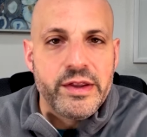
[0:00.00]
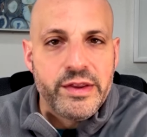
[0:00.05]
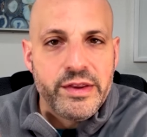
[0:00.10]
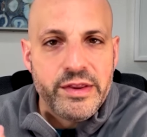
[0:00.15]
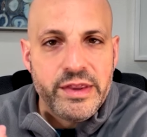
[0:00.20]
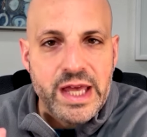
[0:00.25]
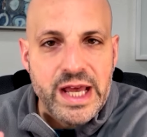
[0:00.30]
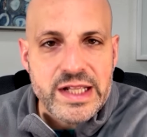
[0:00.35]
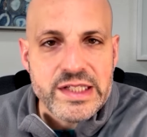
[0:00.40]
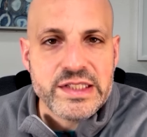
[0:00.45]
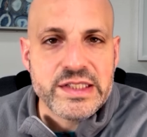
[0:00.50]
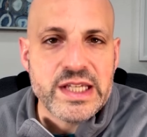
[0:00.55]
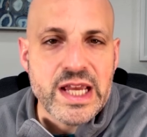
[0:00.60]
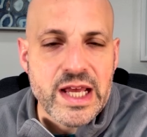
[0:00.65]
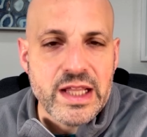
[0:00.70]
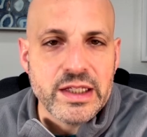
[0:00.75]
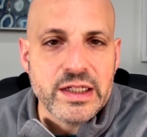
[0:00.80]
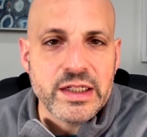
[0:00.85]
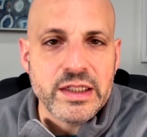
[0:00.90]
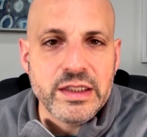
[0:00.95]
That
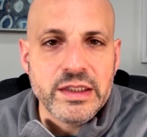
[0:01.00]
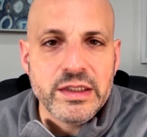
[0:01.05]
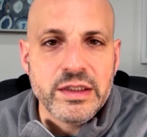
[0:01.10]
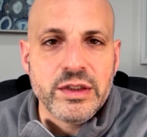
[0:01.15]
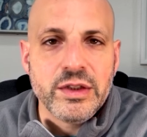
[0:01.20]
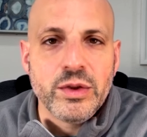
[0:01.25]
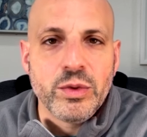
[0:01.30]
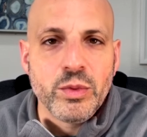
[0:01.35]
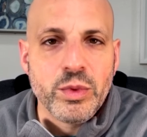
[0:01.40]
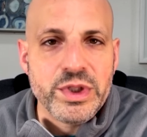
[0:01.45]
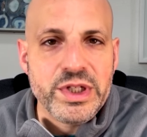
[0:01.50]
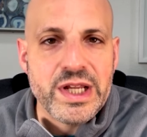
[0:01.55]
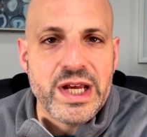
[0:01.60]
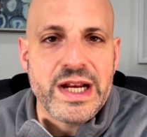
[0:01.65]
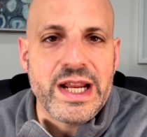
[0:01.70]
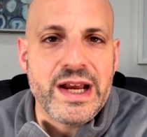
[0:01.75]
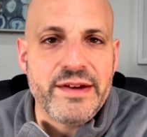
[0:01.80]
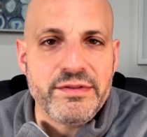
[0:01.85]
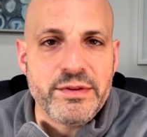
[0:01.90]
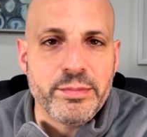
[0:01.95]
seller would
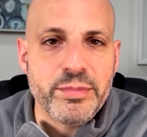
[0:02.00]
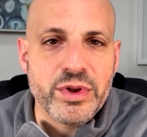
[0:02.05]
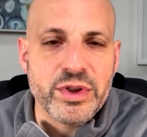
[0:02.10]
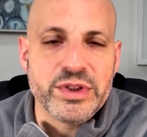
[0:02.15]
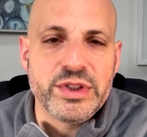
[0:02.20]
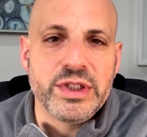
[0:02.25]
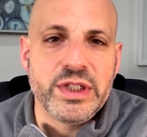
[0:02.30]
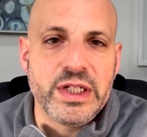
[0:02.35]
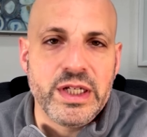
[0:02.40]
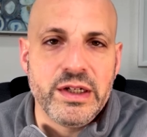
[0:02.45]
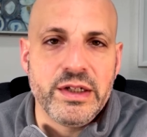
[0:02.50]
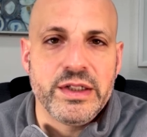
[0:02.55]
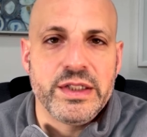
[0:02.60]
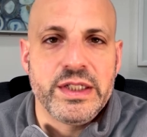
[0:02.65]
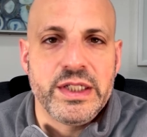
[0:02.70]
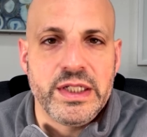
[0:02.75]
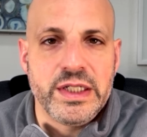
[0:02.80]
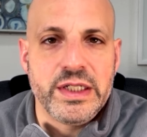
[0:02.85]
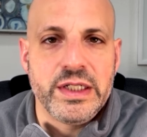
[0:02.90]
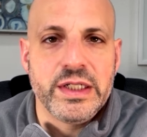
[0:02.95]
not have to personally
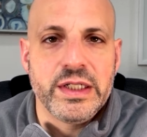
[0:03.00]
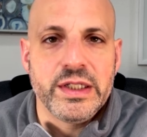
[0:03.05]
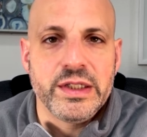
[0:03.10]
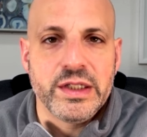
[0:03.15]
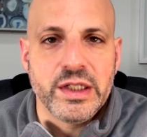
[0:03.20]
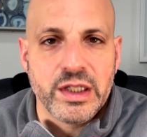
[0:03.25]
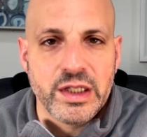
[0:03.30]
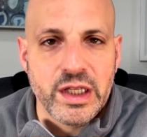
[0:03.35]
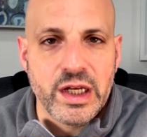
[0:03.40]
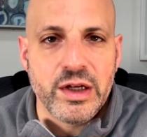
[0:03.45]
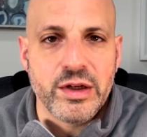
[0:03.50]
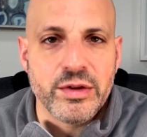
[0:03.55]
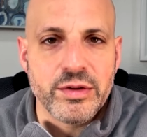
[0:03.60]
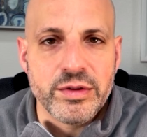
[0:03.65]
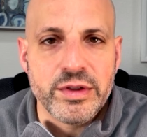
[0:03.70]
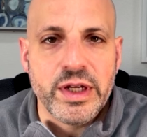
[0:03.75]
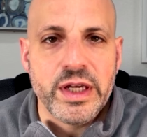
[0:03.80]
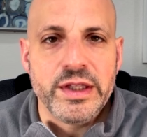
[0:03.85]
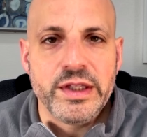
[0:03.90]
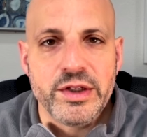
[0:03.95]
guarantee the
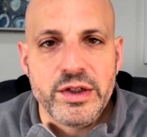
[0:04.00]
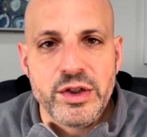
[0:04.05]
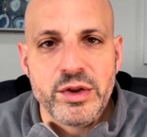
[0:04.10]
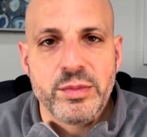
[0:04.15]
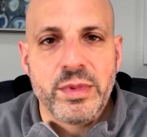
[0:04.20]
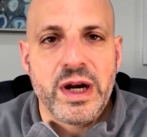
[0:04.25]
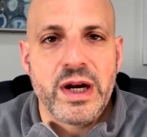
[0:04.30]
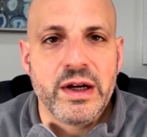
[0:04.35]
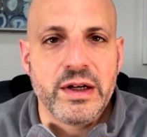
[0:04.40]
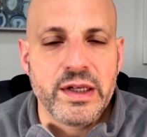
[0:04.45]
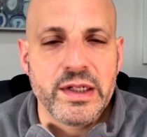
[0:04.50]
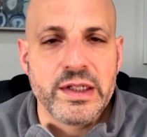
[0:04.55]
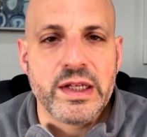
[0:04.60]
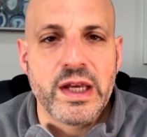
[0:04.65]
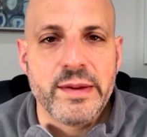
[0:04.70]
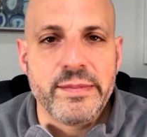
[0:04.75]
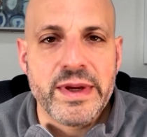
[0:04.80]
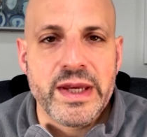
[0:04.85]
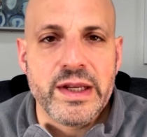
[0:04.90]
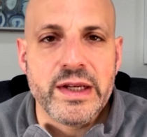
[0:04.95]
loan and the new buyer could
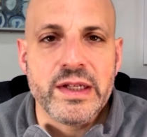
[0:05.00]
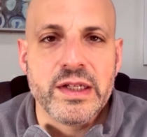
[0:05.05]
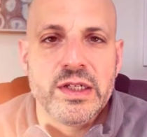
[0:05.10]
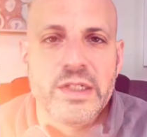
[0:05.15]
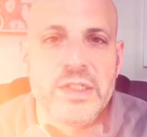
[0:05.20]
come in.